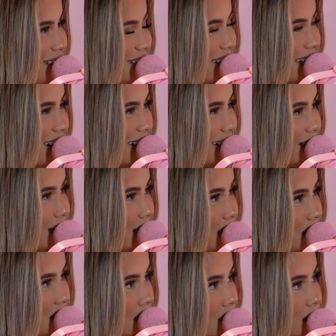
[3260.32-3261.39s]
You literally can't
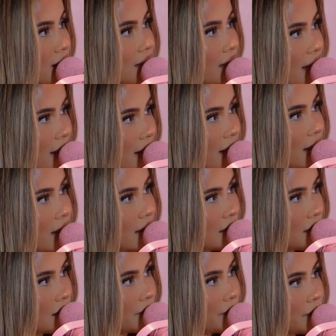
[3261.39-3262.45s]
go wrong. That's like
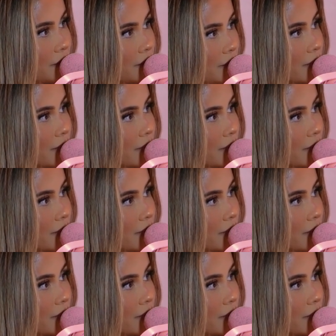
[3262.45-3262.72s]
every